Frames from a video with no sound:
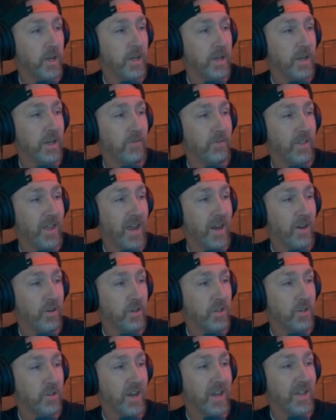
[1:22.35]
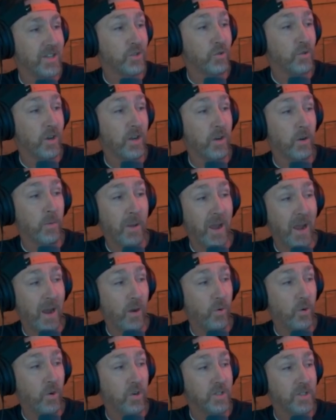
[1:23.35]
if that creature has greater
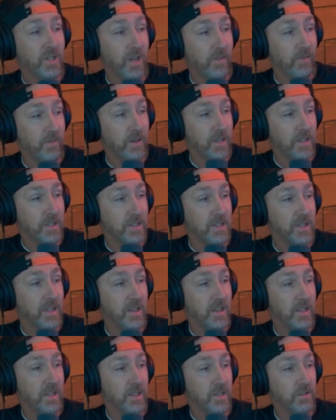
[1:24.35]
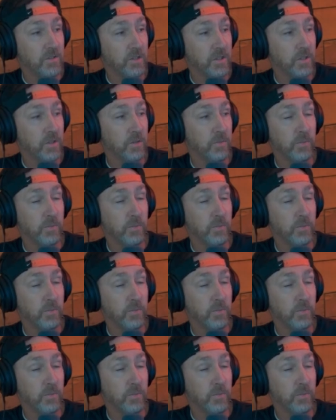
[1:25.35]
power or toughness than this creature,